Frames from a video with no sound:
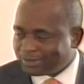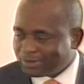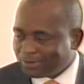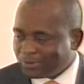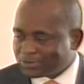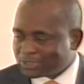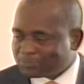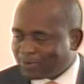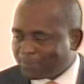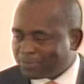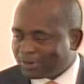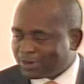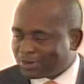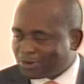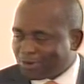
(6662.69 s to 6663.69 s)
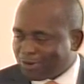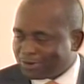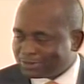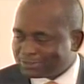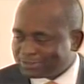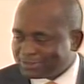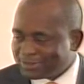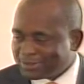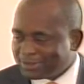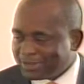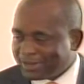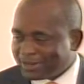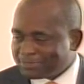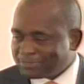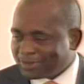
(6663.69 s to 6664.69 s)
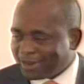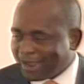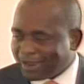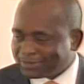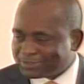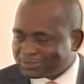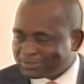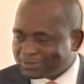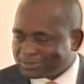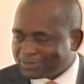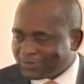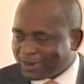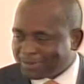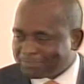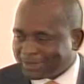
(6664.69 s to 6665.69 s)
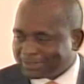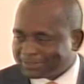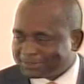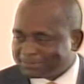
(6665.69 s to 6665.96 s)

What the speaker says: which is popularly called Ian Pinard's development,